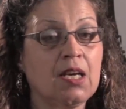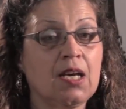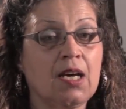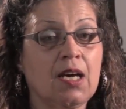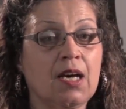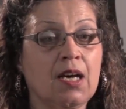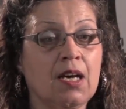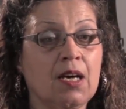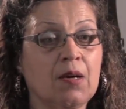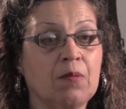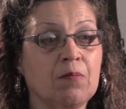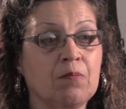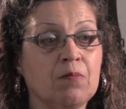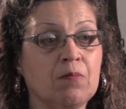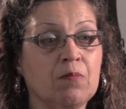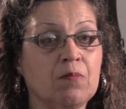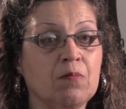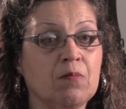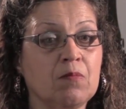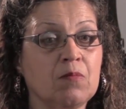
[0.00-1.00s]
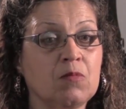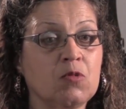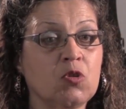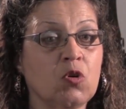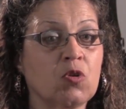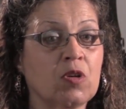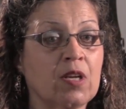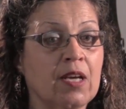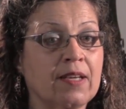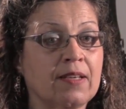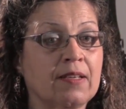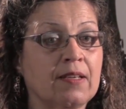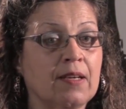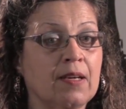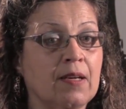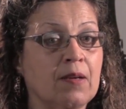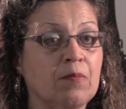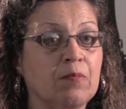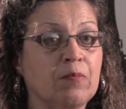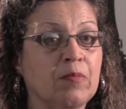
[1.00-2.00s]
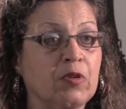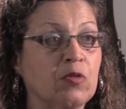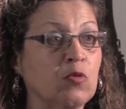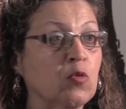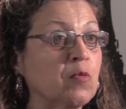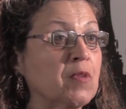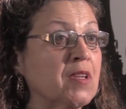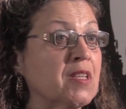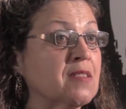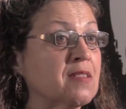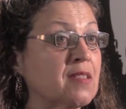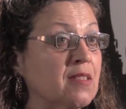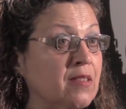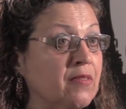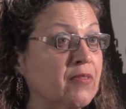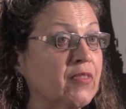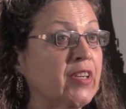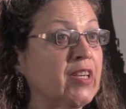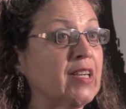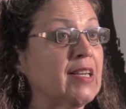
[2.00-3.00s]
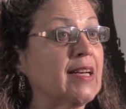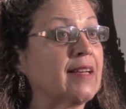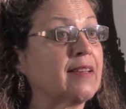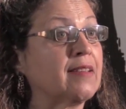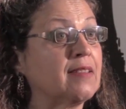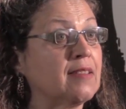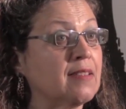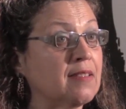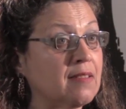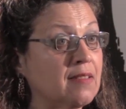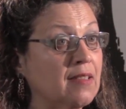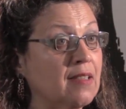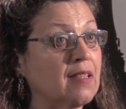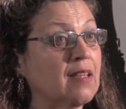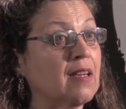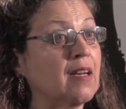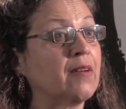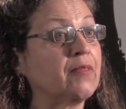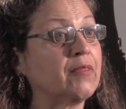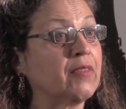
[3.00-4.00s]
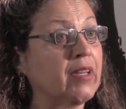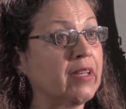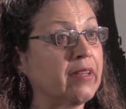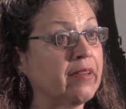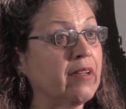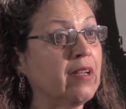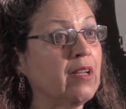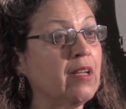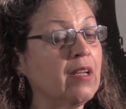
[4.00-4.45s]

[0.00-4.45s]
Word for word: Um, not like uh, Peruvians that they're very lucky they still have their,